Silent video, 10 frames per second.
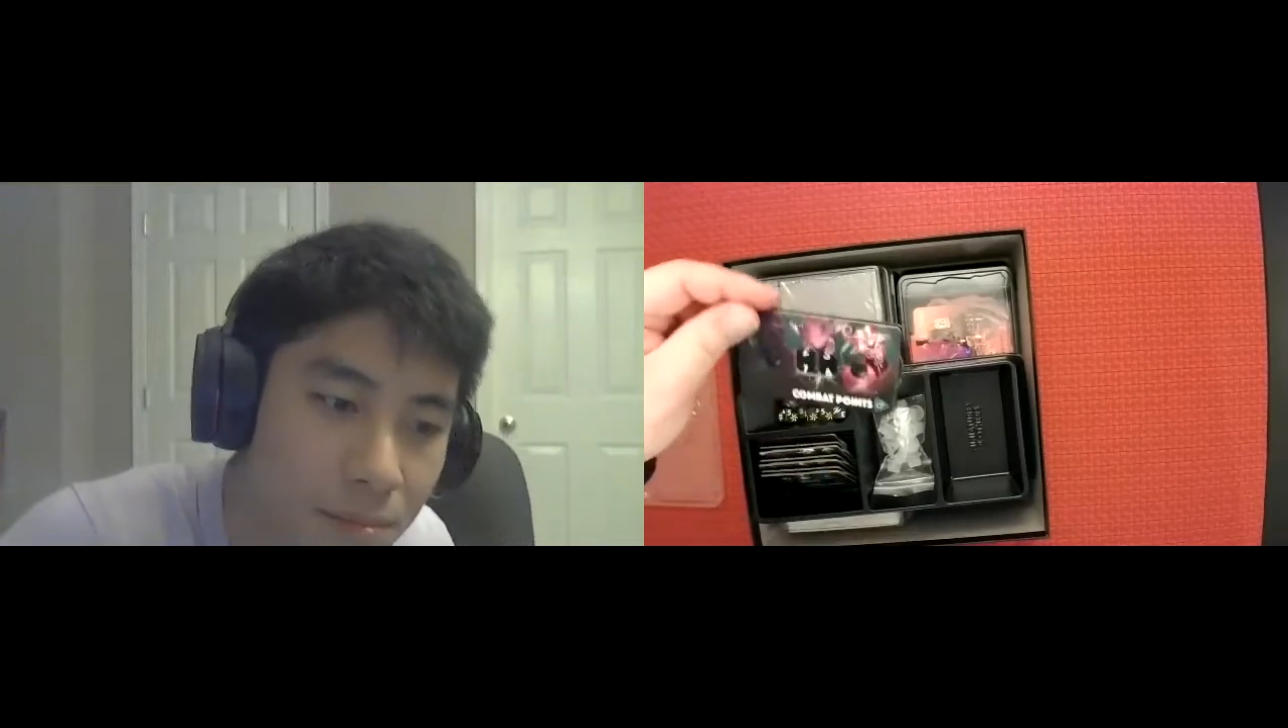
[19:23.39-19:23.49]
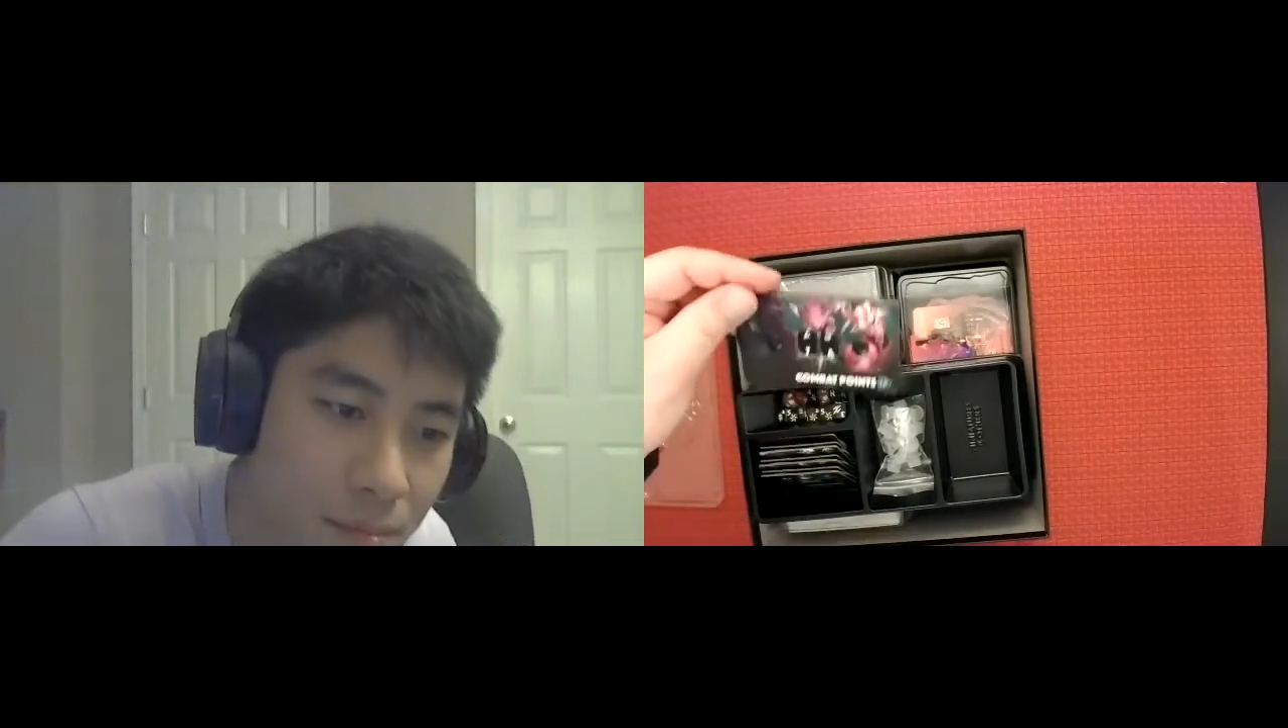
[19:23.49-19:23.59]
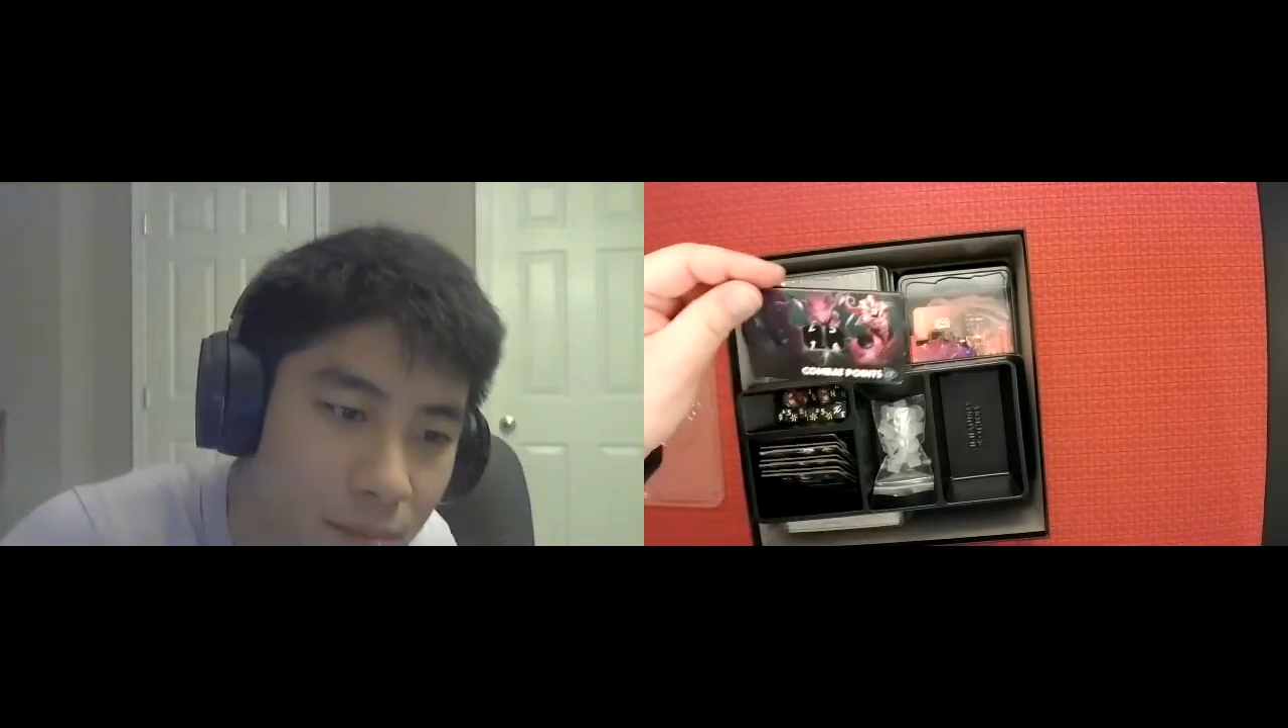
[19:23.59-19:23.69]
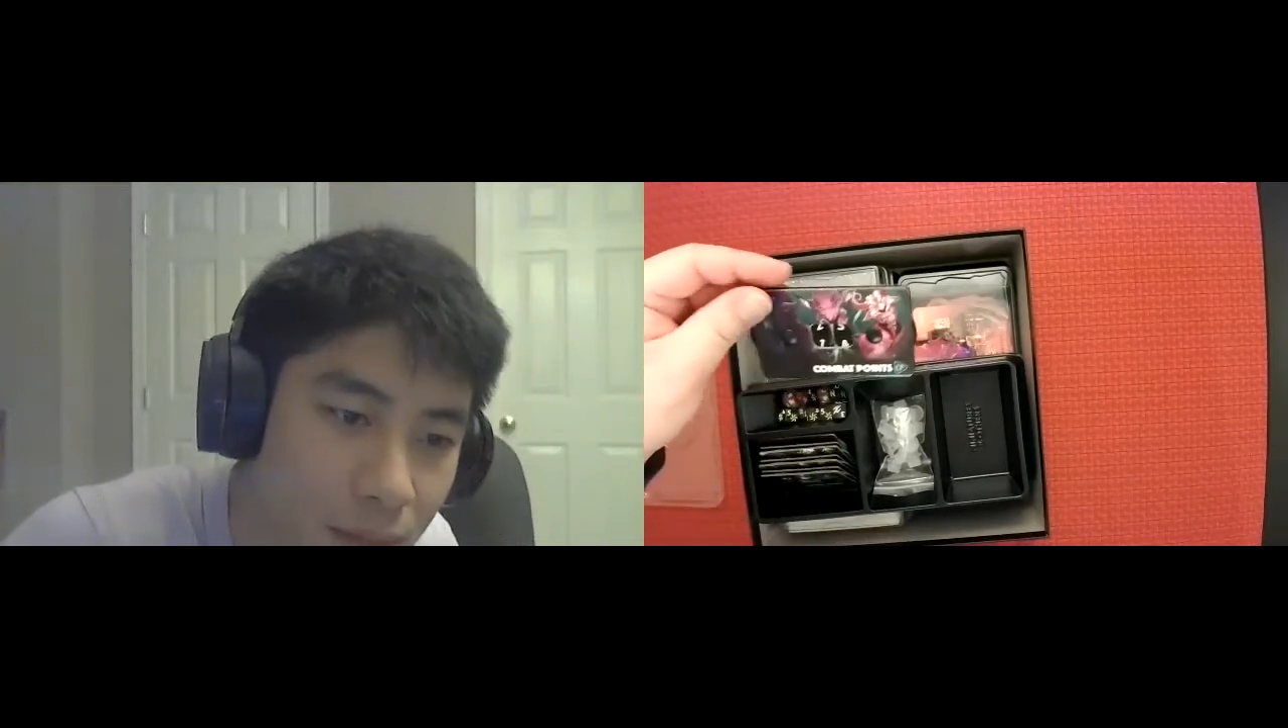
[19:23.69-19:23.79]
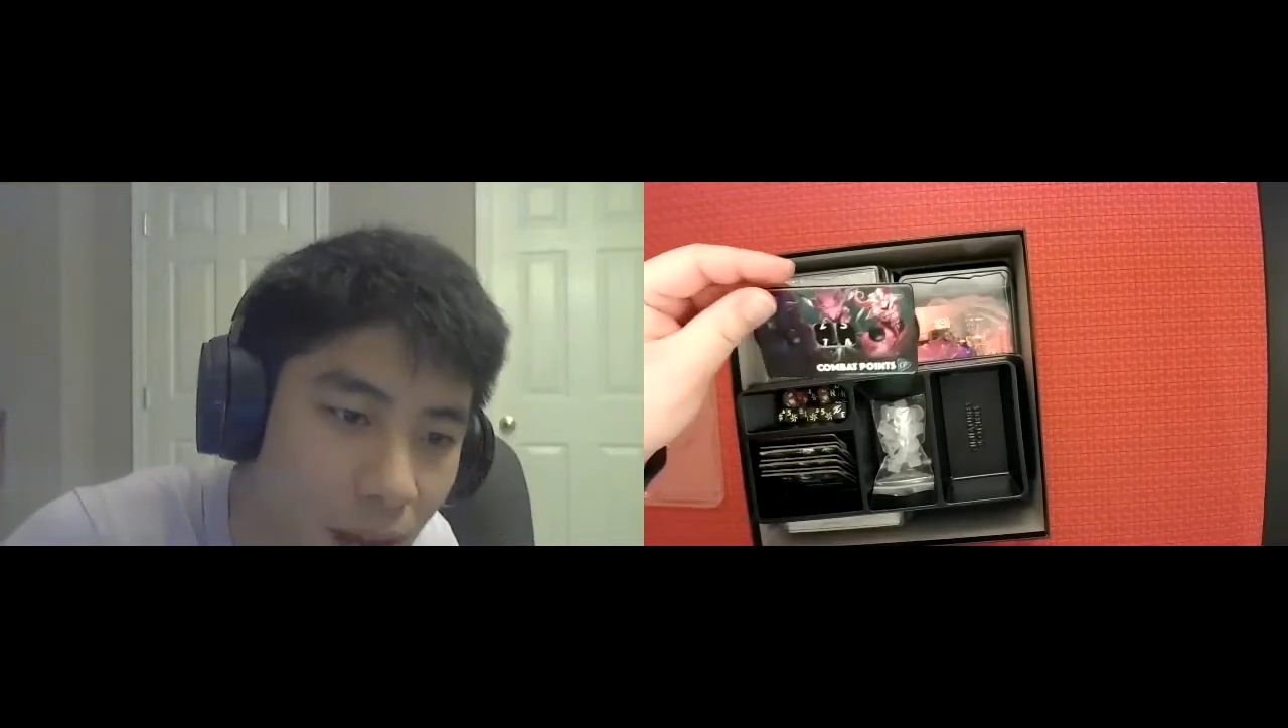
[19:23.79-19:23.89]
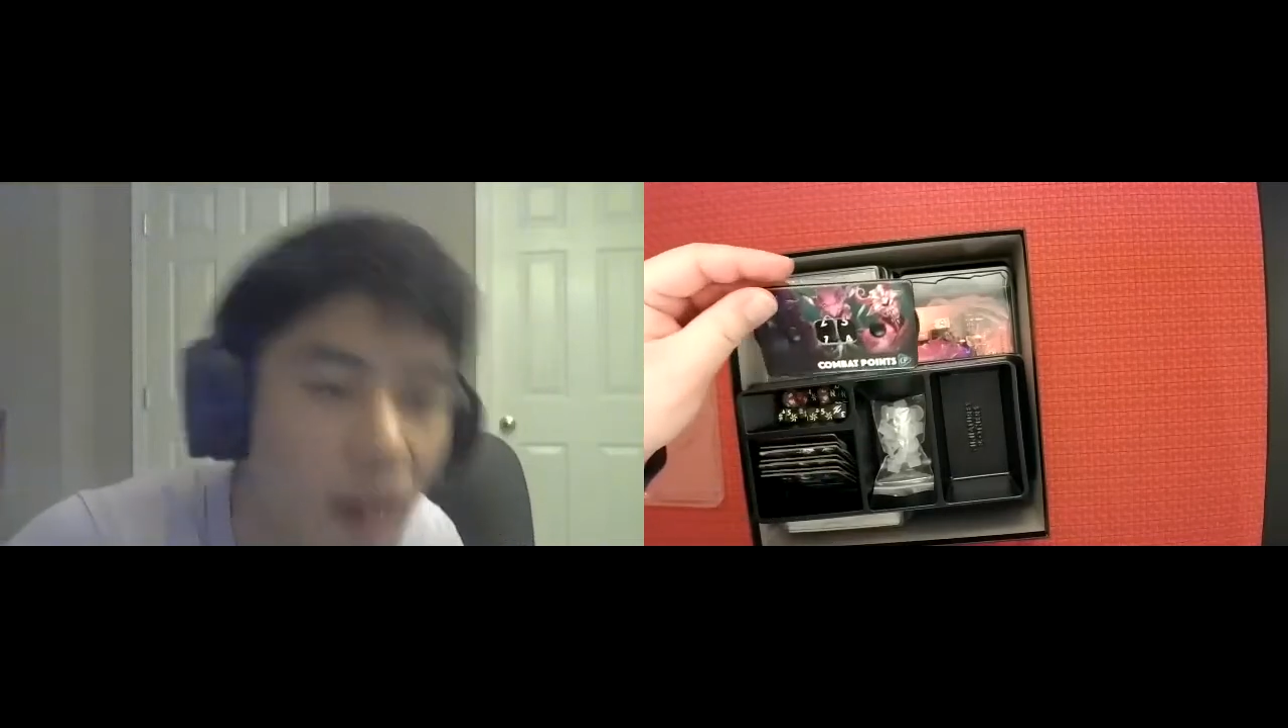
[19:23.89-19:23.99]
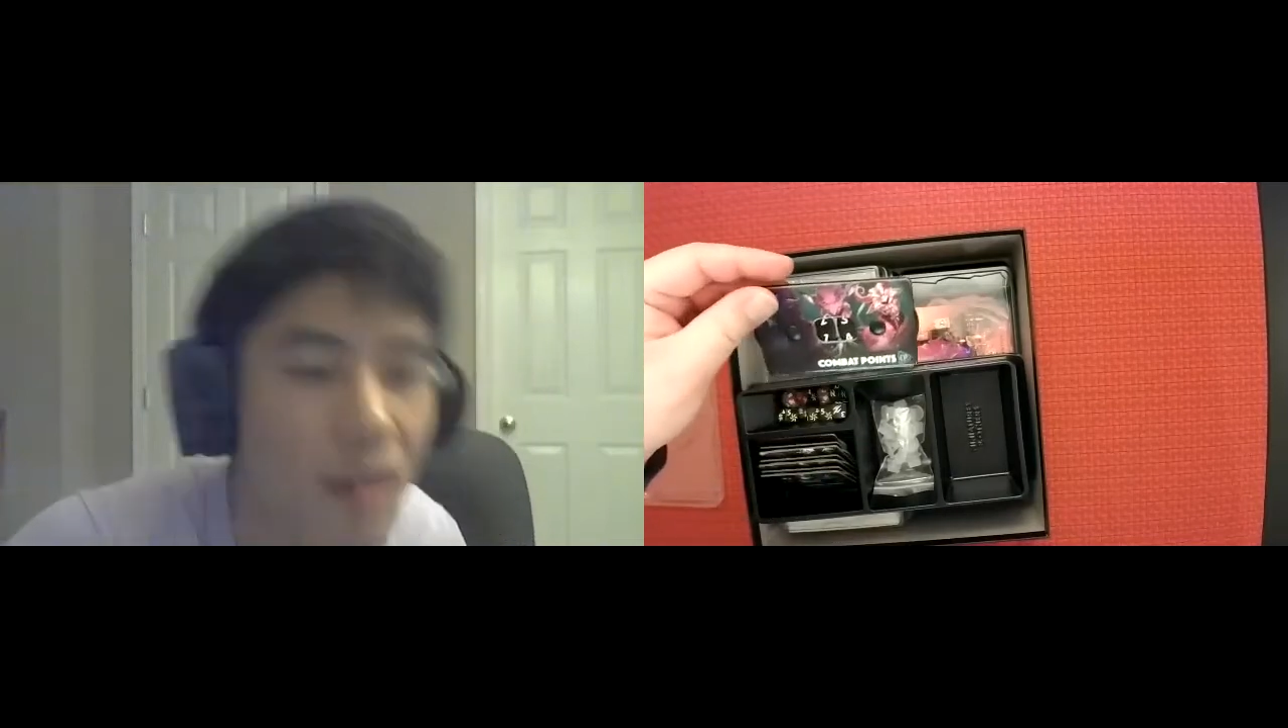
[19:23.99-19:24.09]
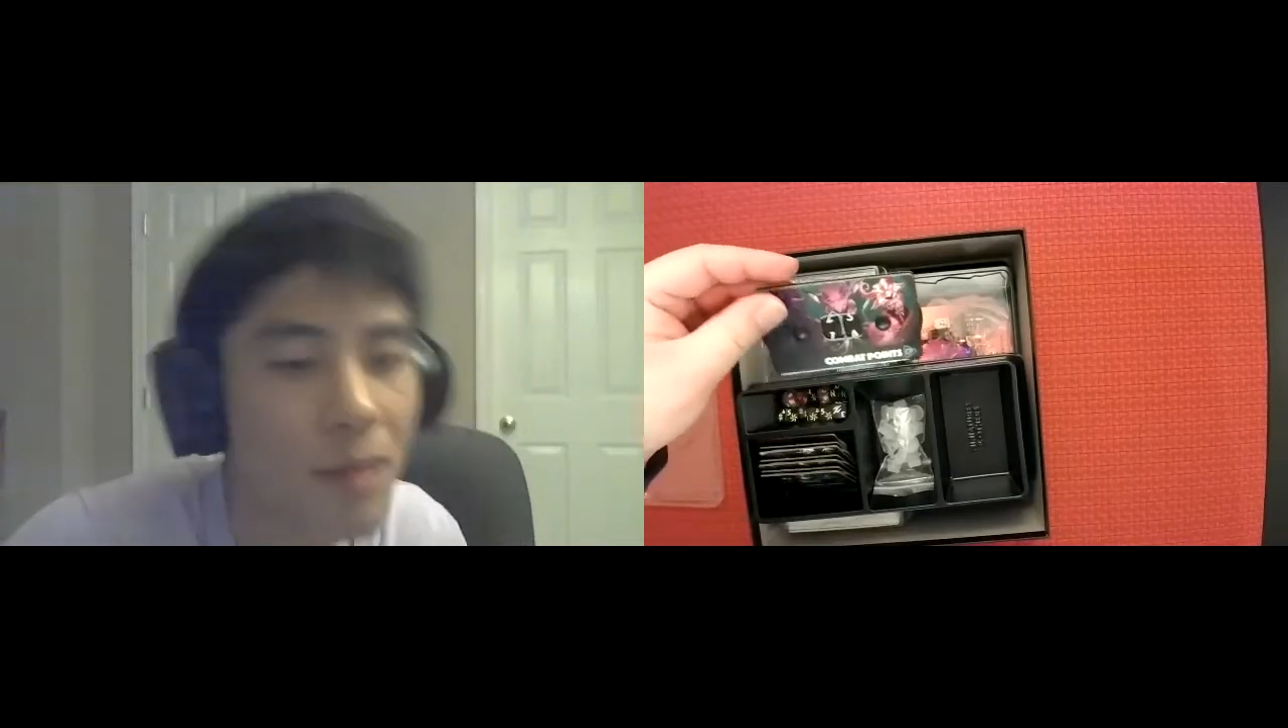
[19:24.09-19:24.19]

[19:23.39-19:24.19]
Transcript: combat